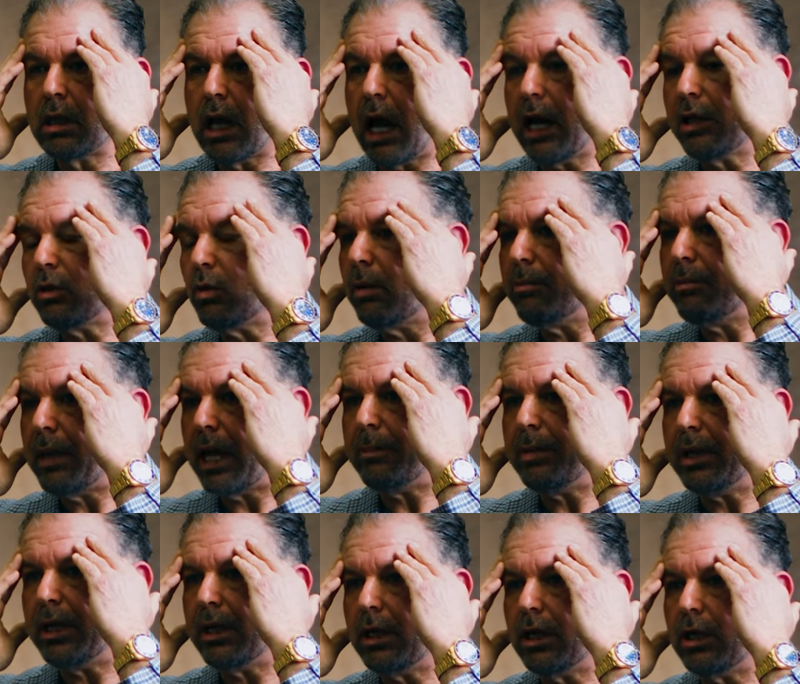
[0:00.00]
I thought
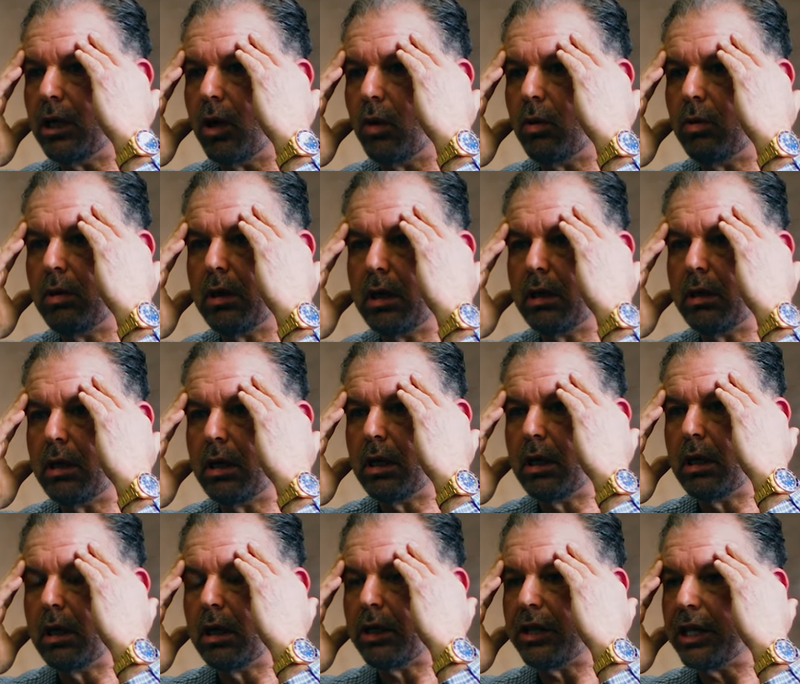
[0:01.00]
maybe, you know,
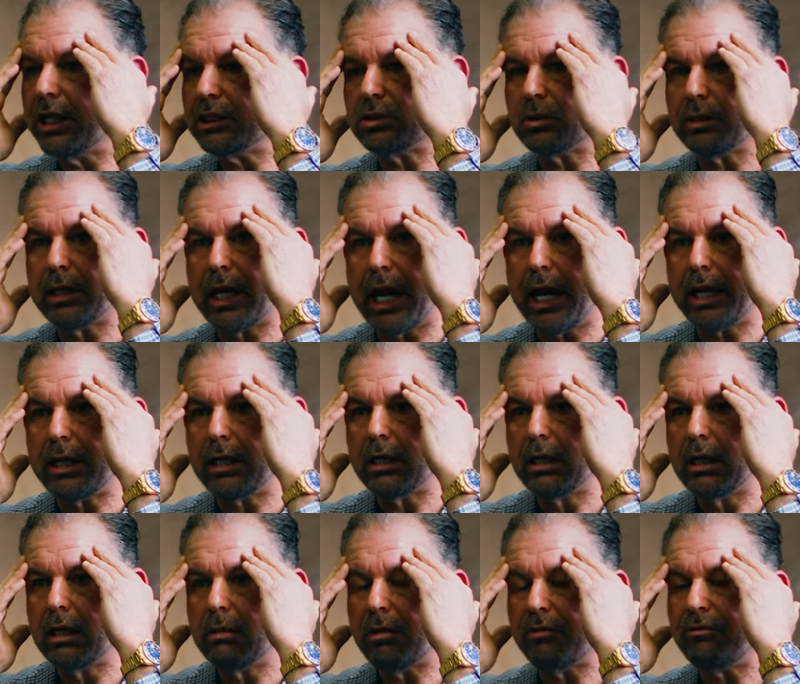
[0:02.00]
this or that.
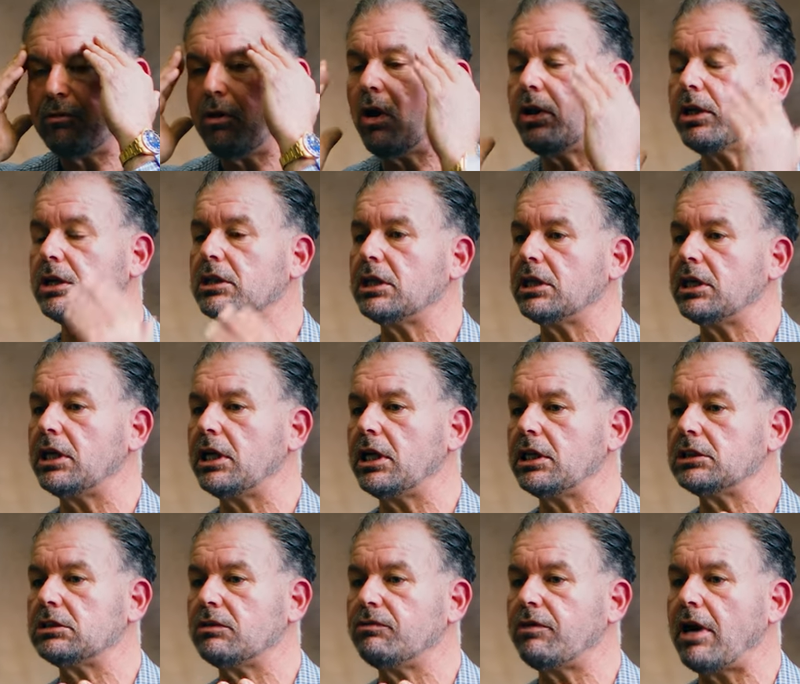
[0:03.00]
My father
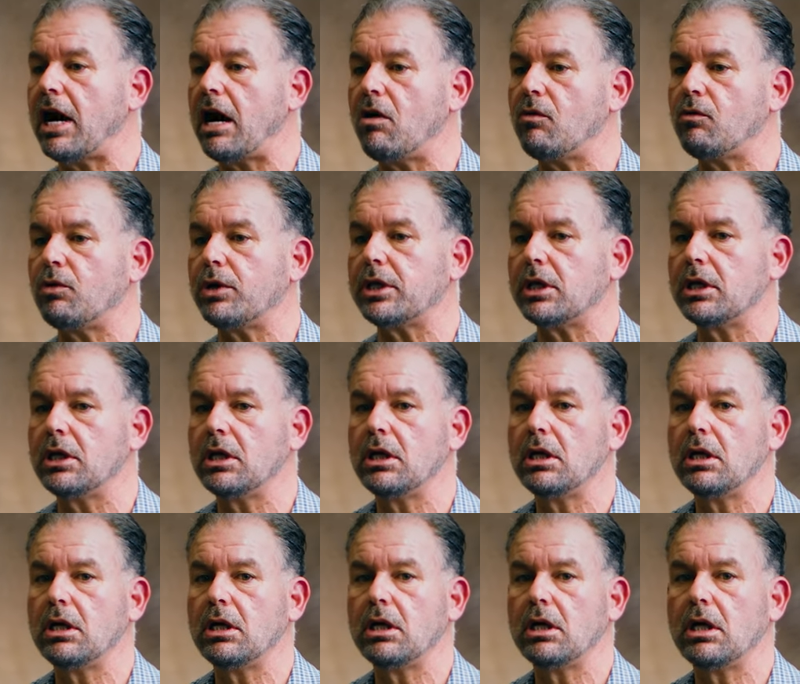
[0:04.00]
is involved with
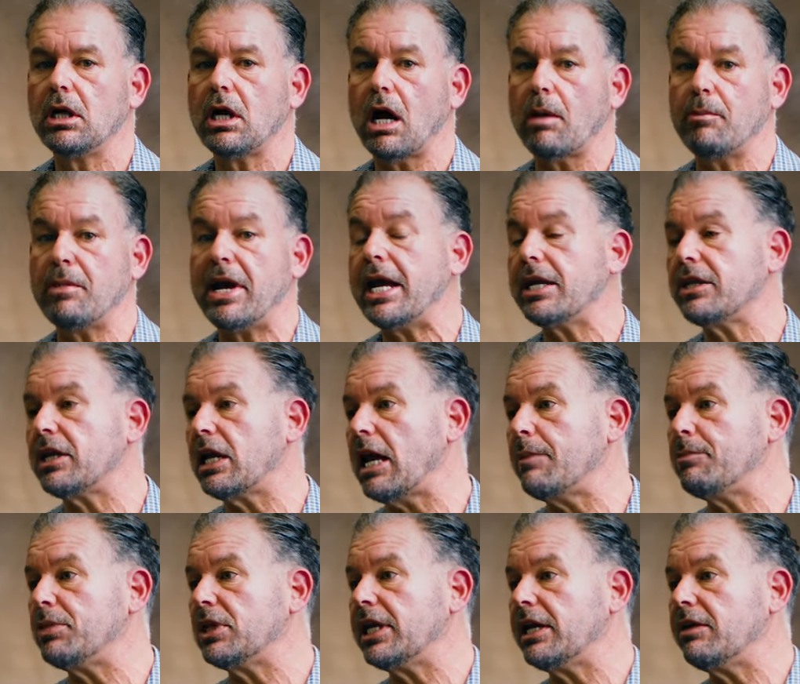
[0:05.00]
a man that
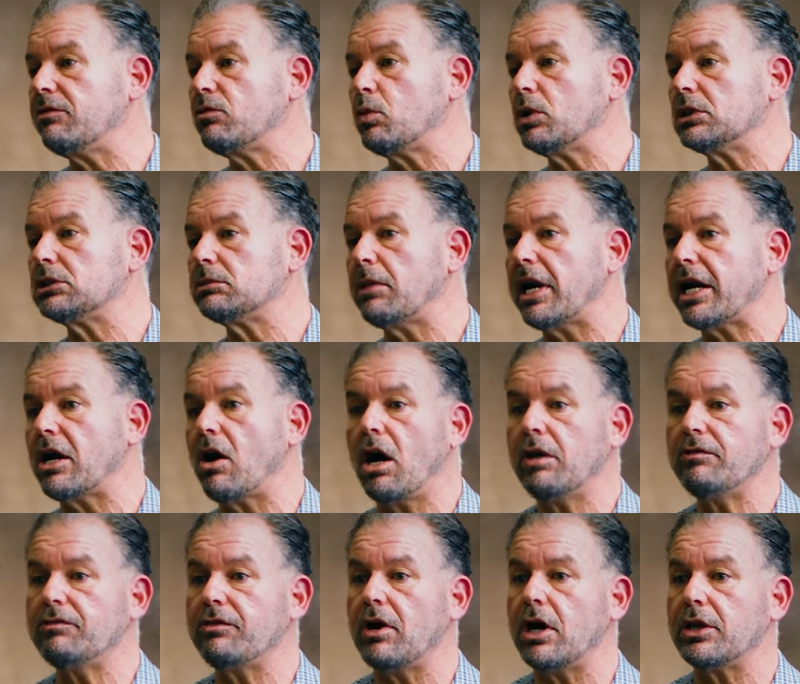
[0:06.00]
I believed was my
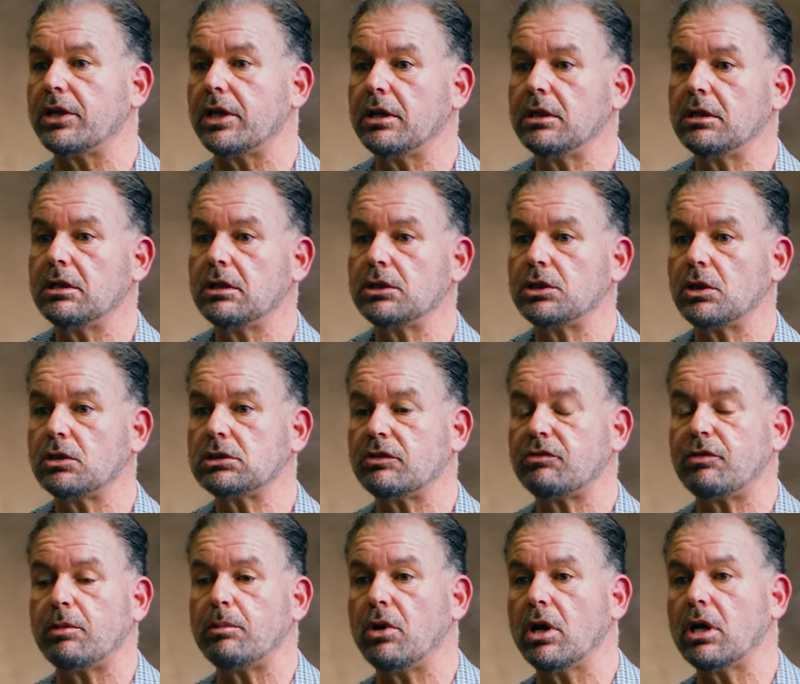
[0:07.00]
godfather,
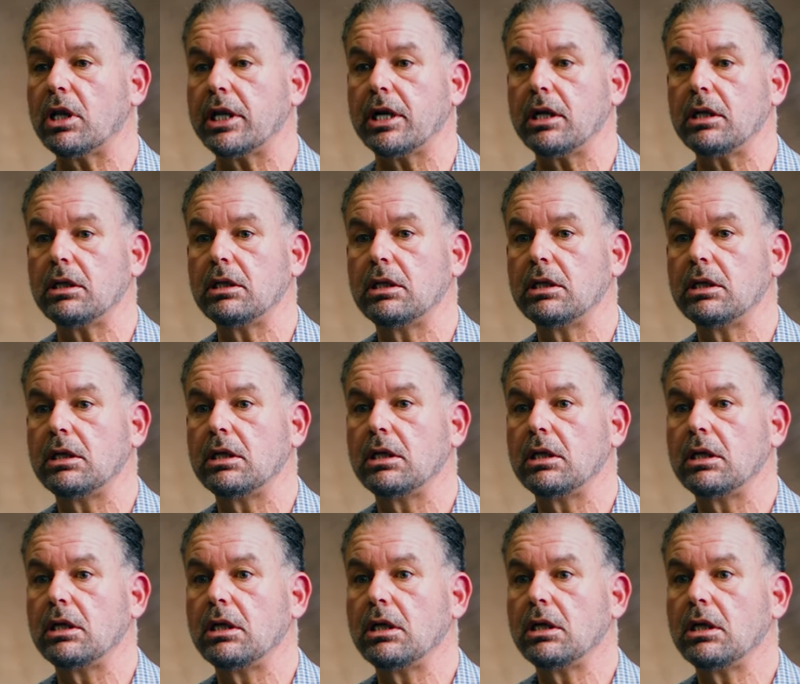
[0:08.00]
Joseph Imbruglia,
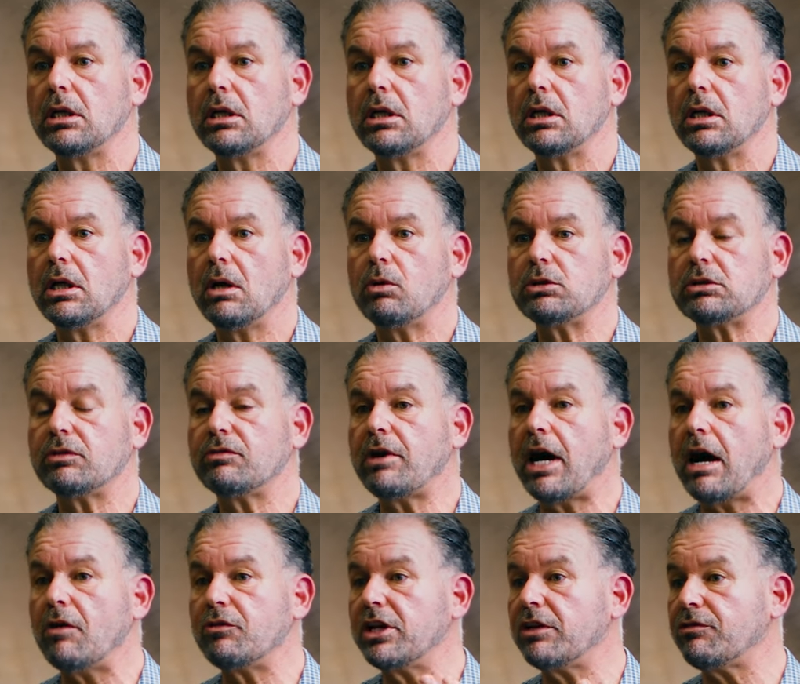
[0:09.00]
who was
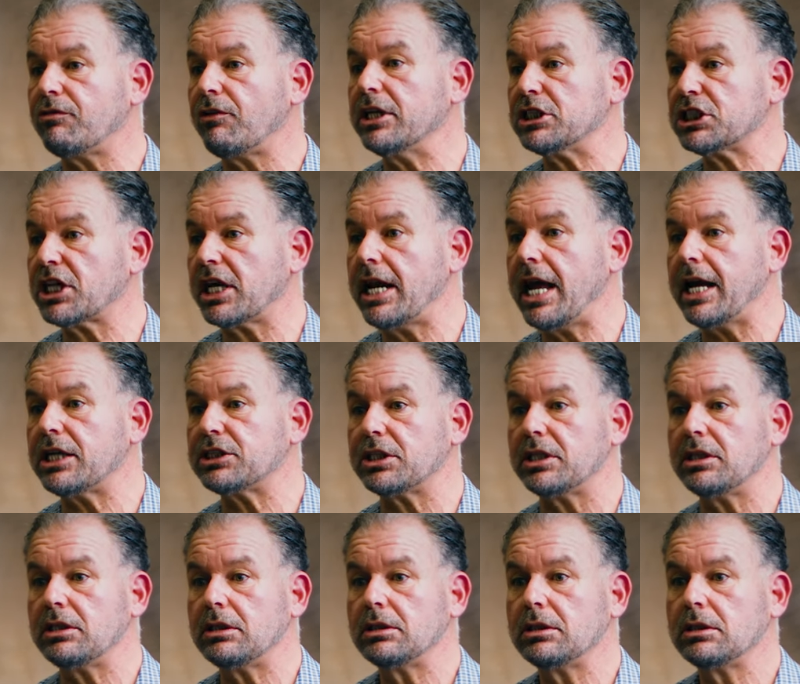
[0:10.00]
involved in a French
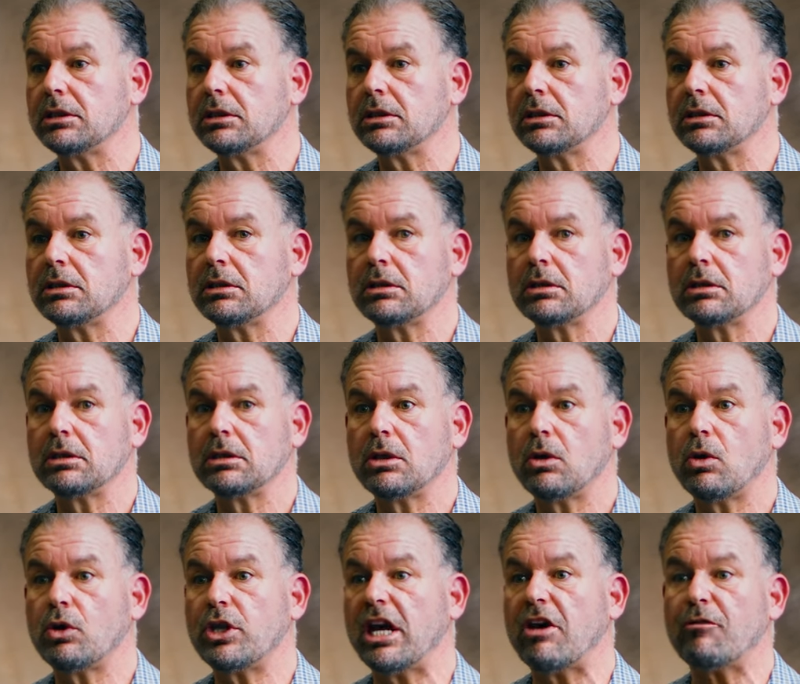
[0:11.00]
connection
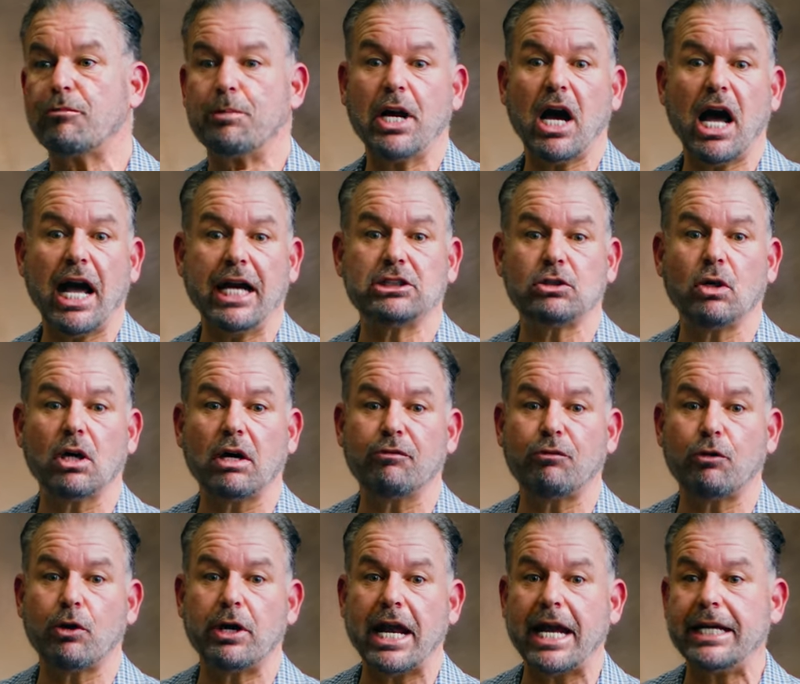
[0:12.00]
who the FBI is looking
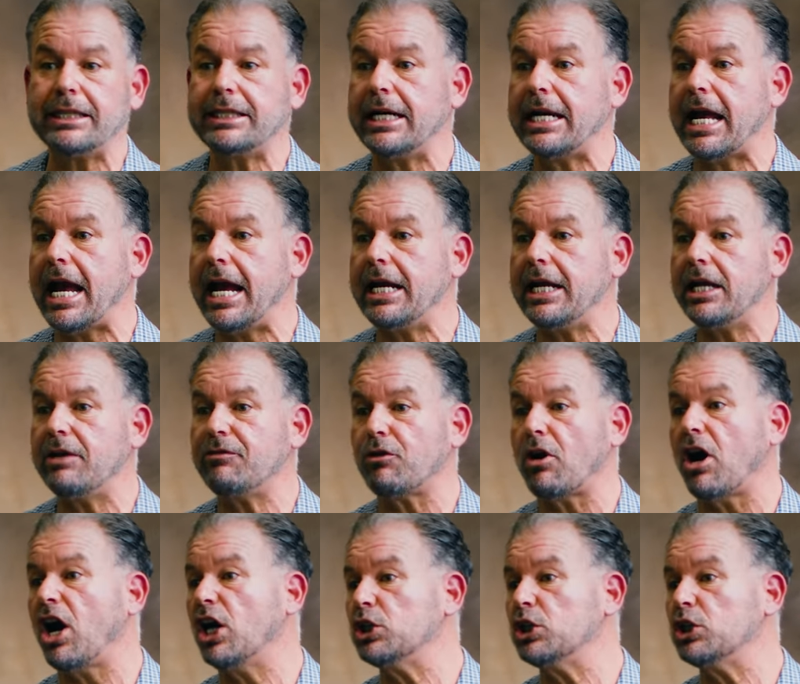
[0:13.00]
for in 1980 for a